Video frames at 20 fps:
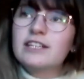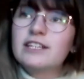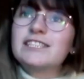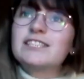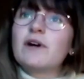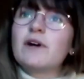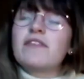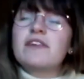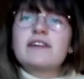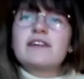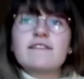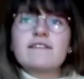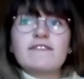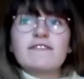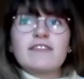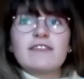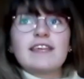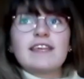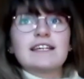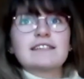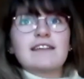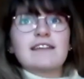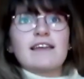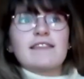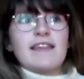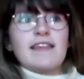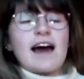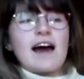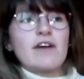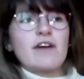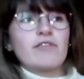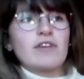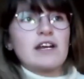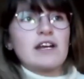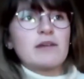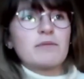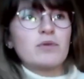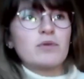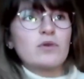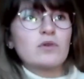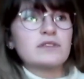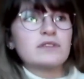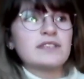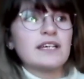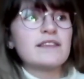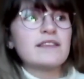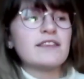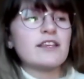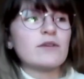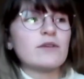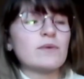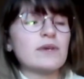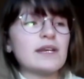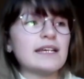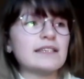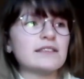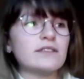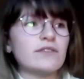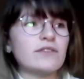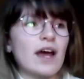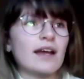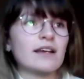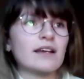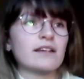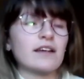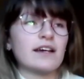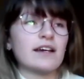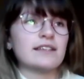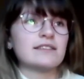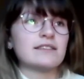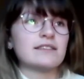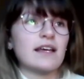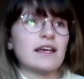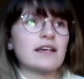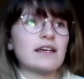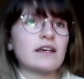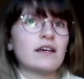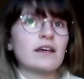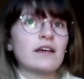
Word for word: So I think things like that are really important that we need to recognise that